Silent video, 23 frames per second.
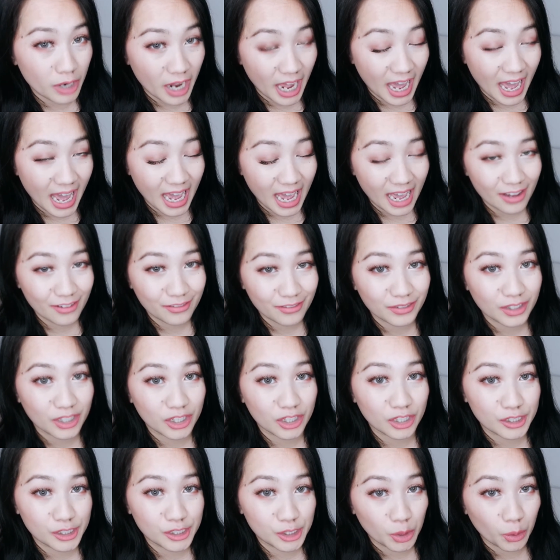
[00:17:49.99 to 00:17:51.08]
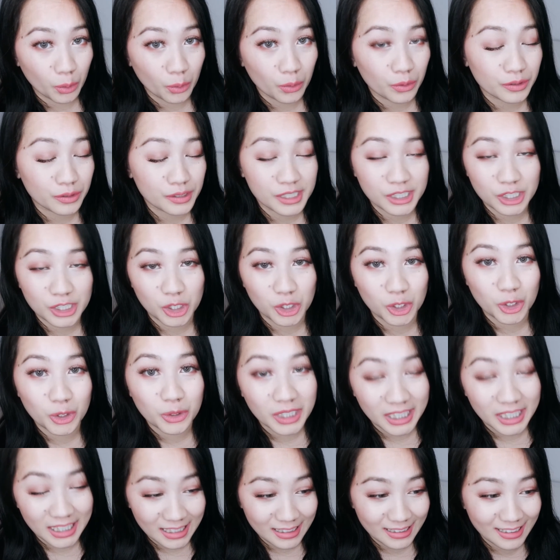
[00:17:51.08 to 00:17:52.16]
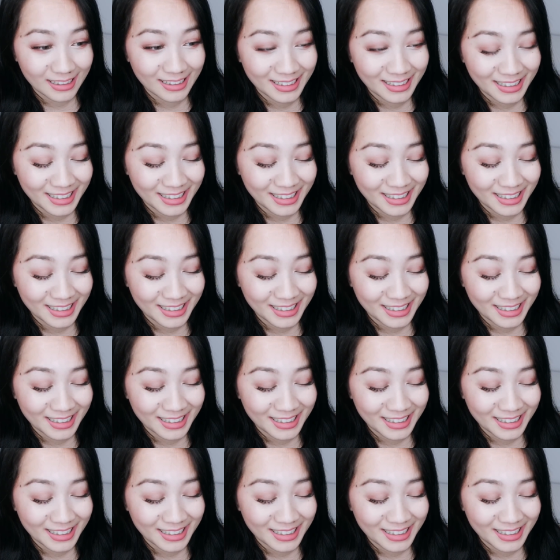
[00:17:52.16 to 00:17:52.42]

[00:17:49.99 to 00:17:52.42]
have the tools you need